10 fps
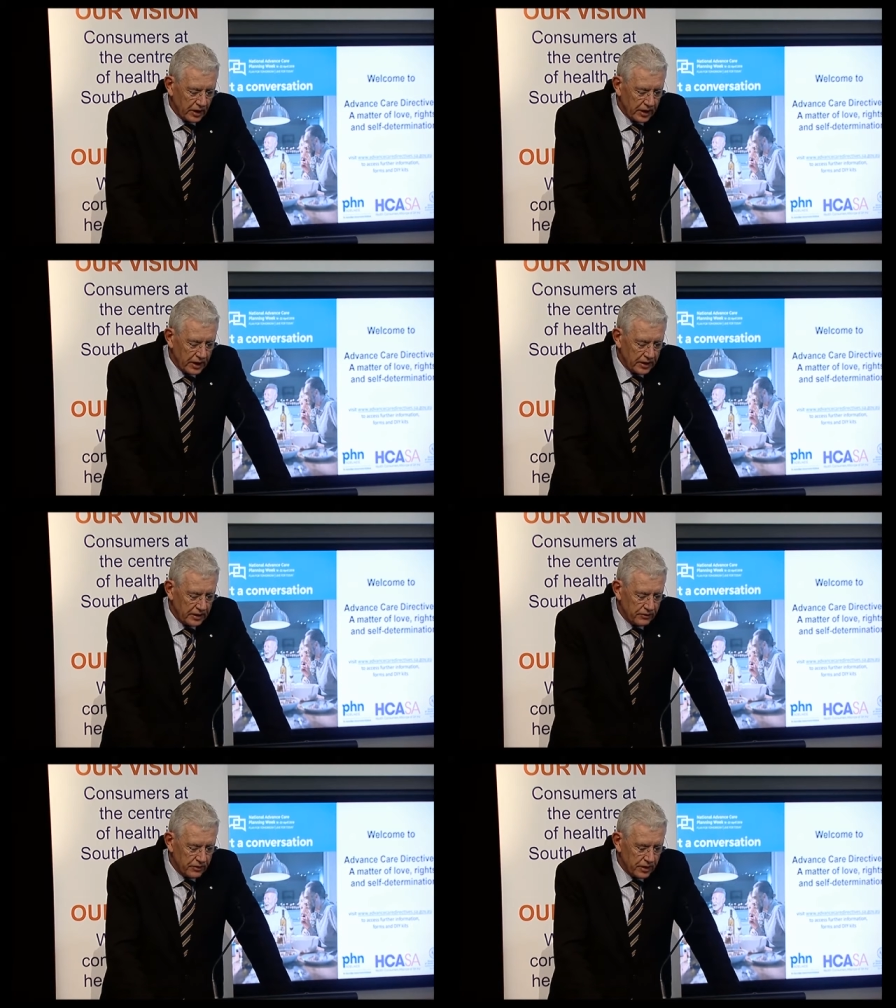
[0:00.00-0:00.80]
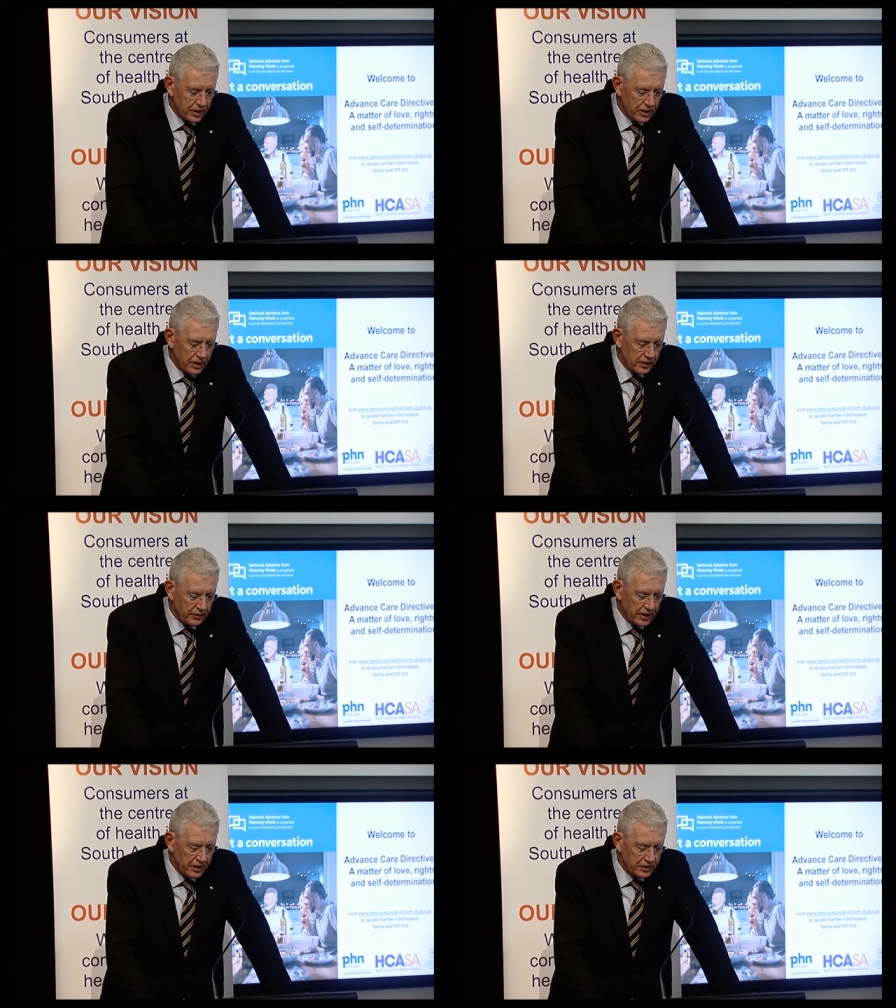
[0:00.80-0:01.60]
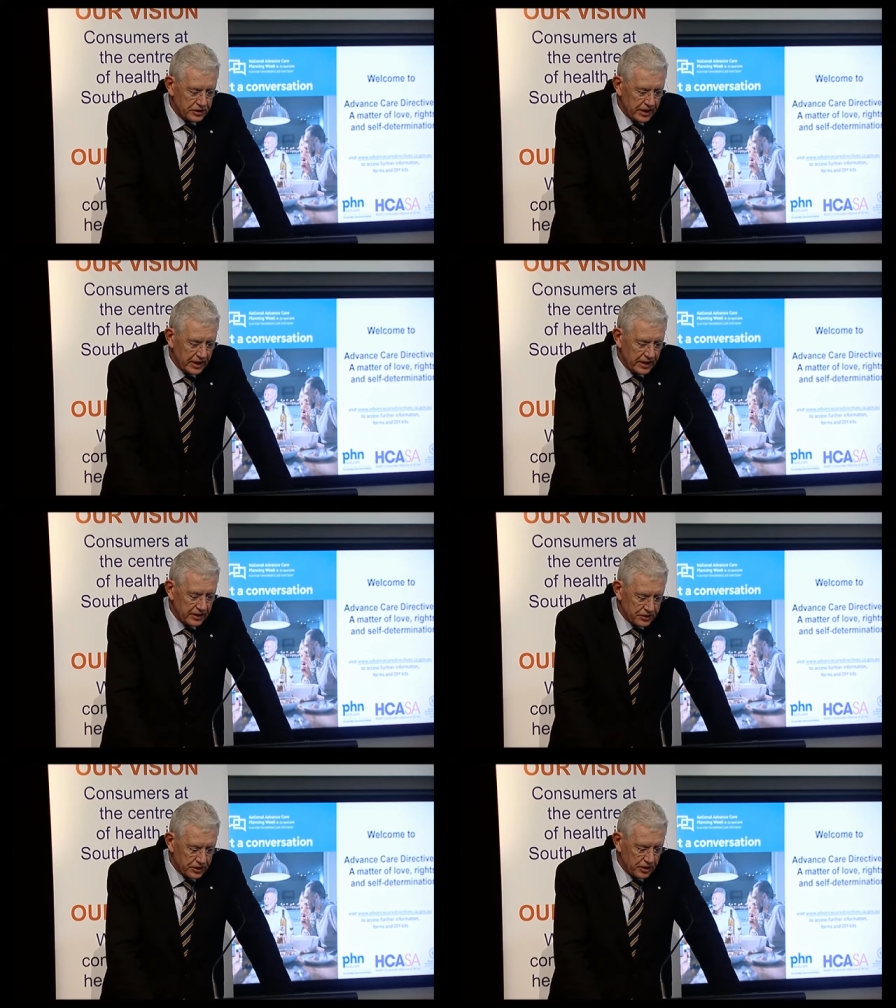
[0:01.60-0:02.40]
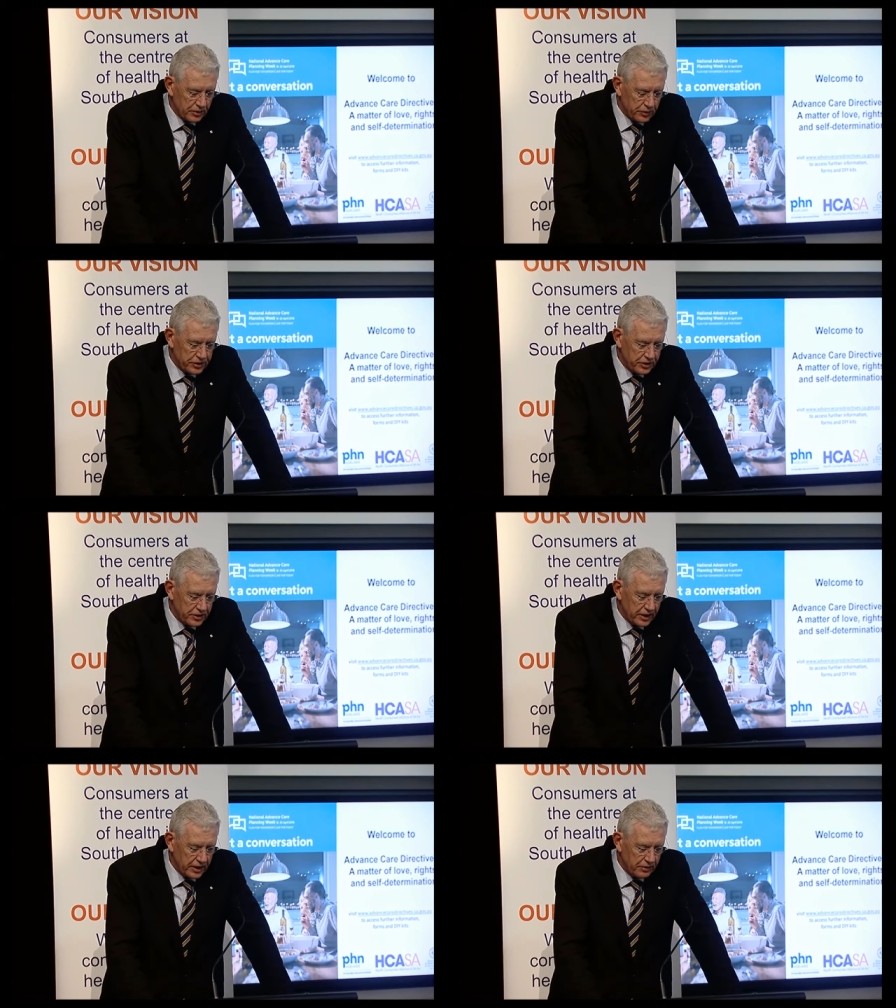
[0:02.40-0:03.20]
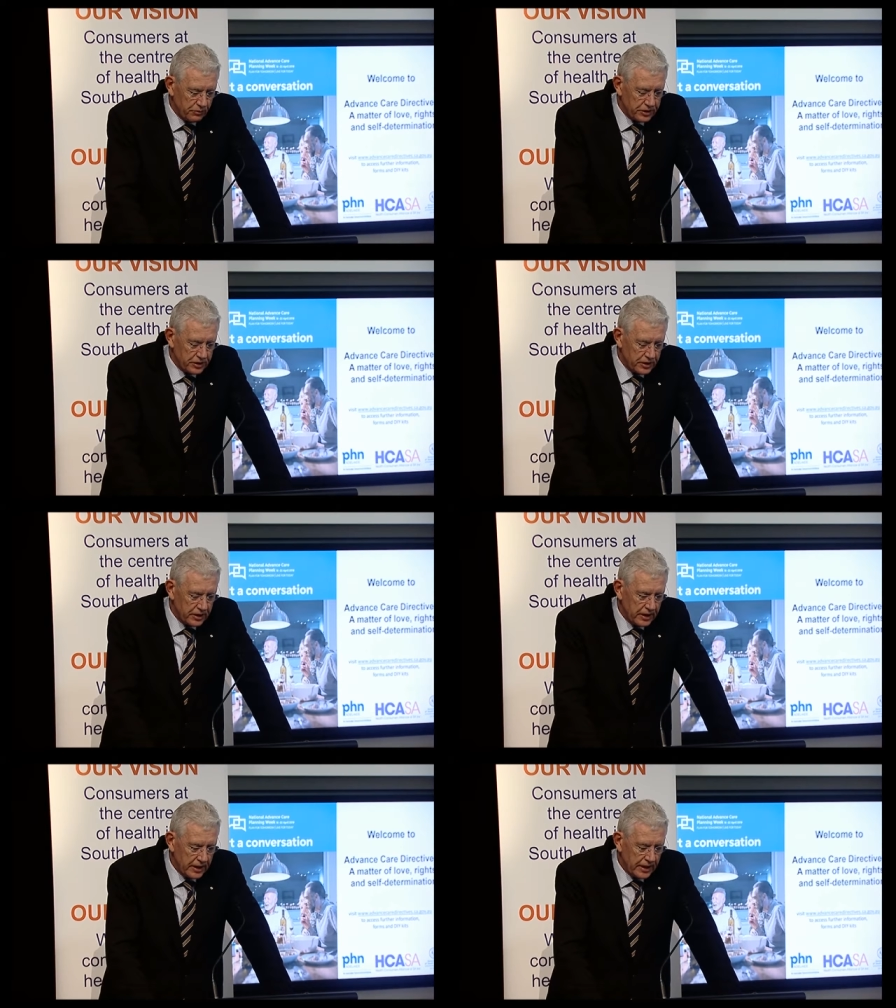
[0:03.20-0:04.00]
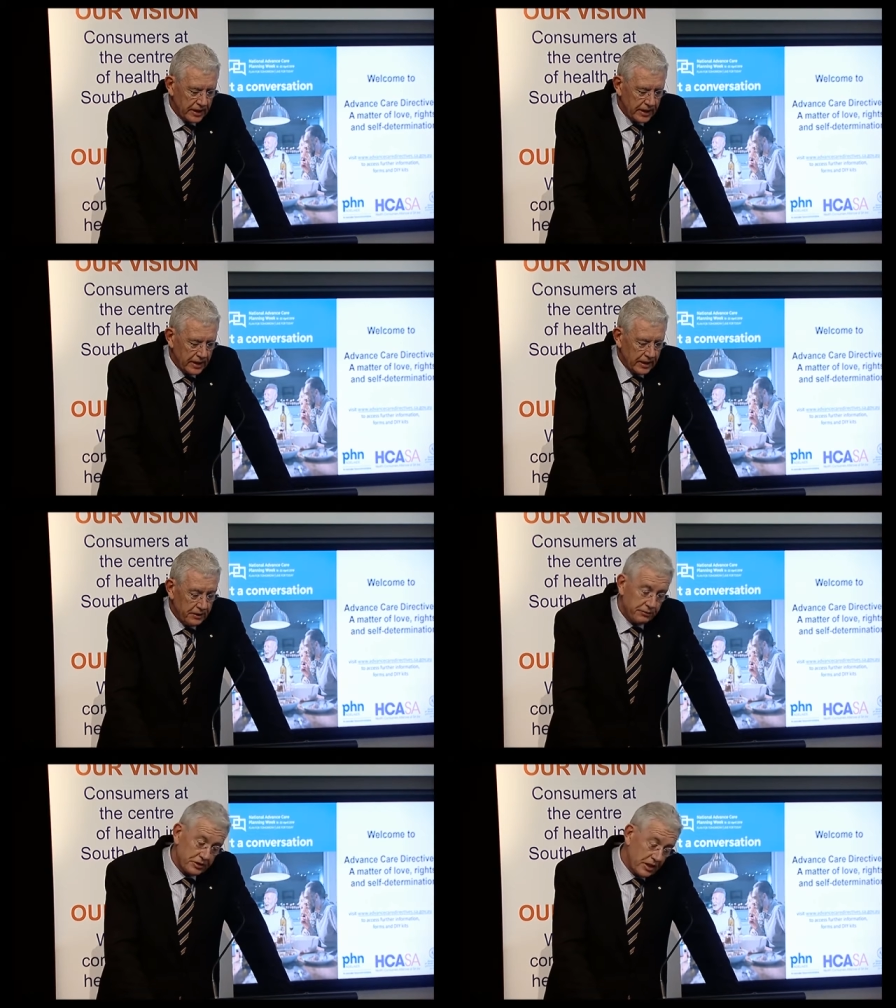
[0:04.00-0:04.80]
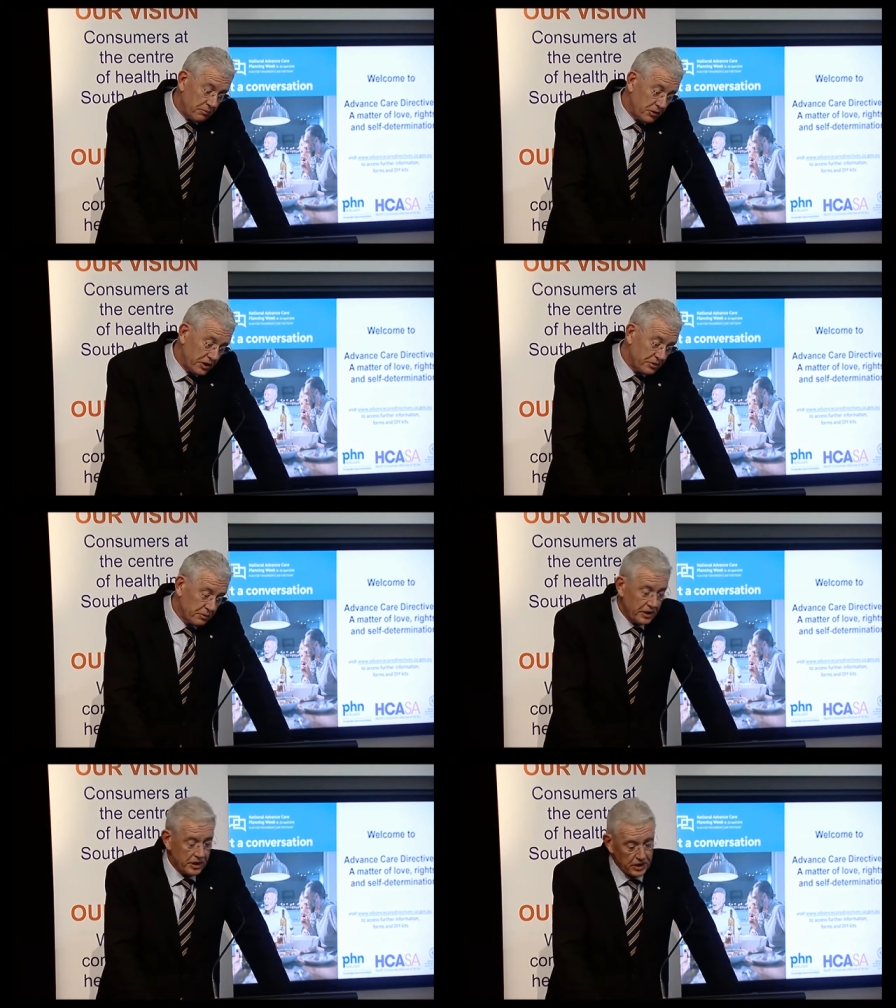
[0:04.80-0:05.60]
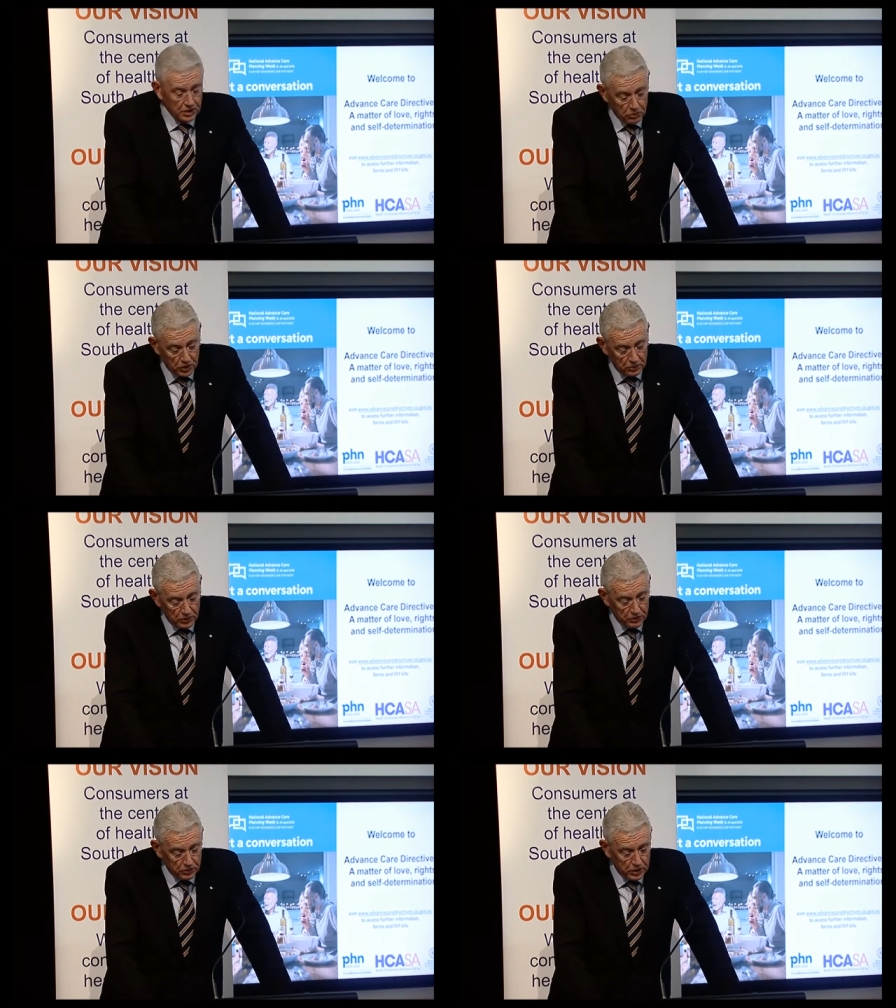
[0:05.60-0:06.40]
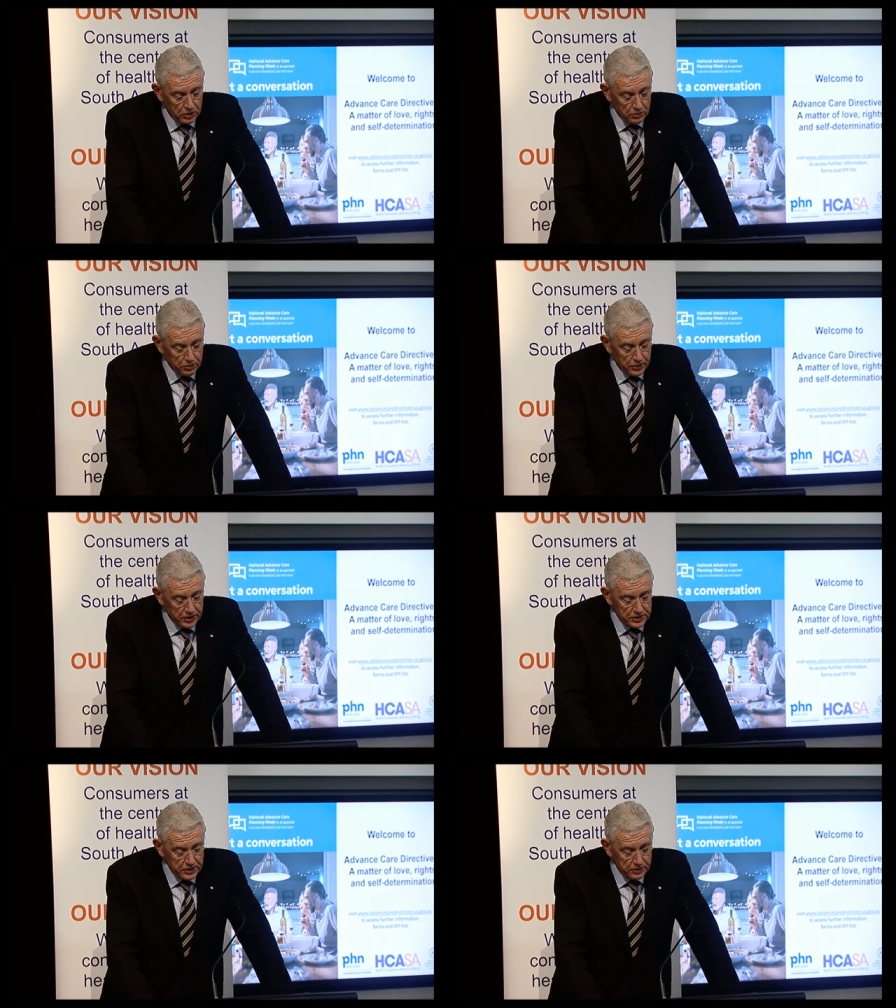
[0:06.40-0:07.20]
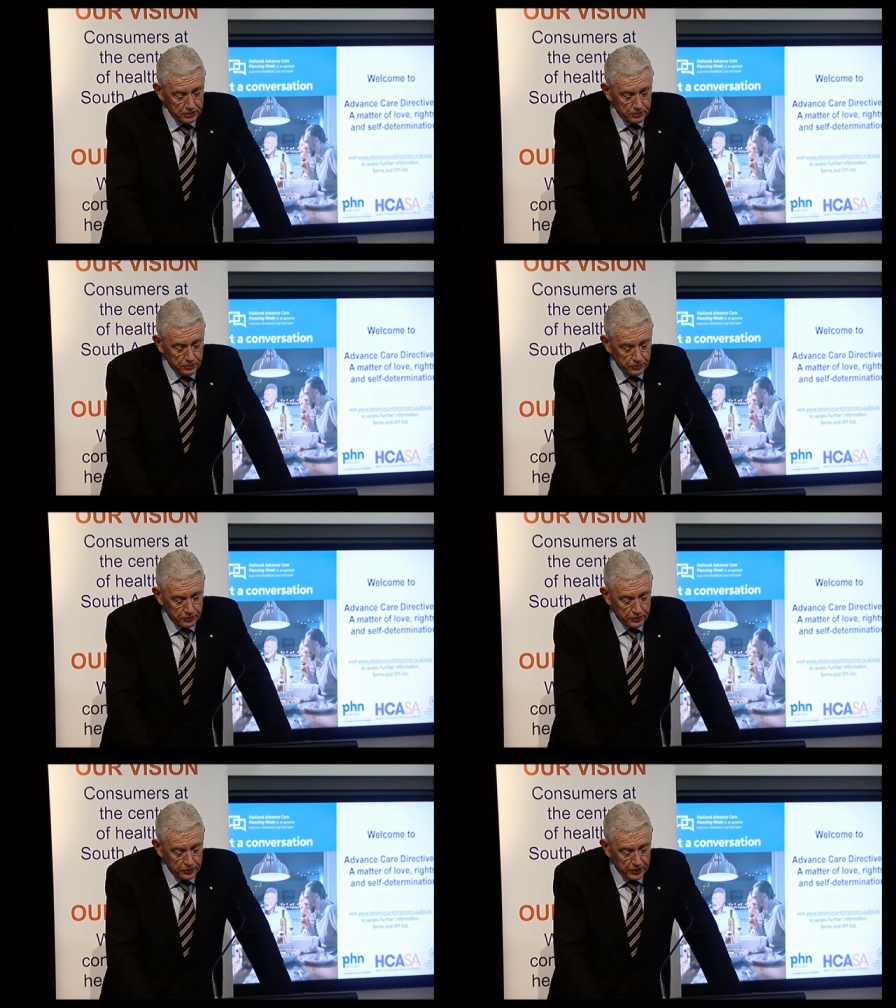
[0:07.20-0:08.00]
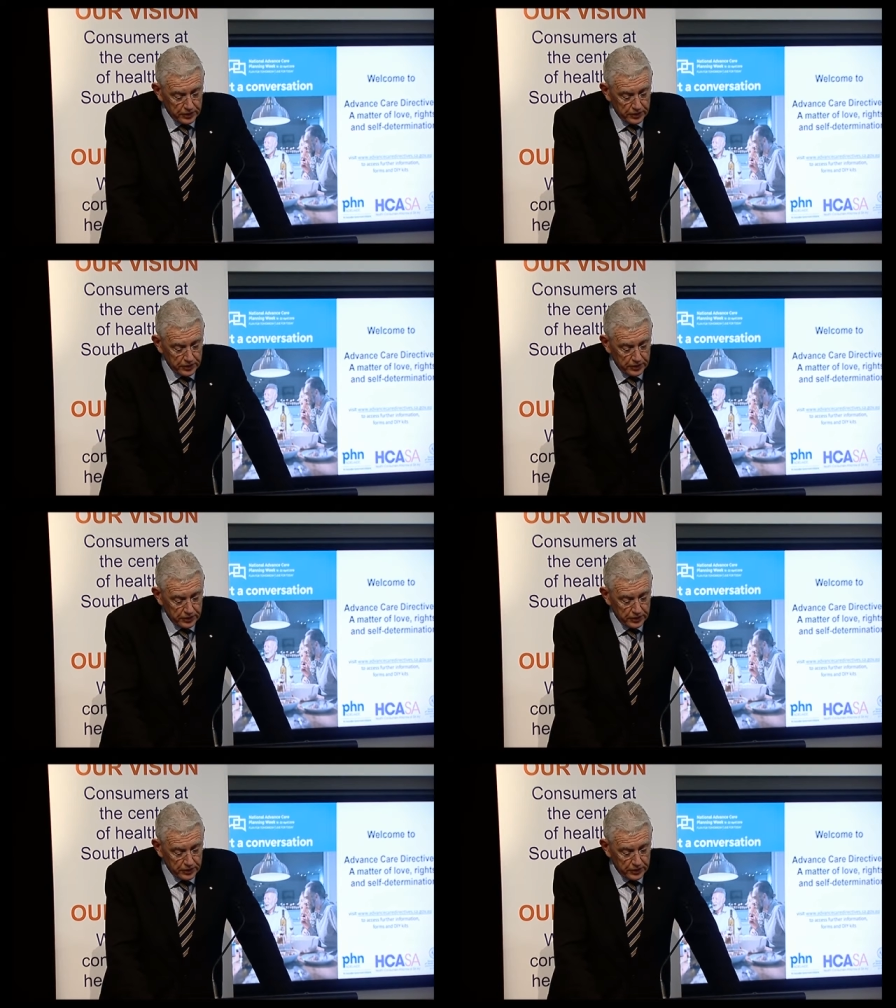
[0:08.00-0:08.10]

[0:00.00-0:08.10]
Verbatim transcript: And uh, then she had another child, Richard, and Richard, for some reason, we don't know what went wrong, but uh, uh,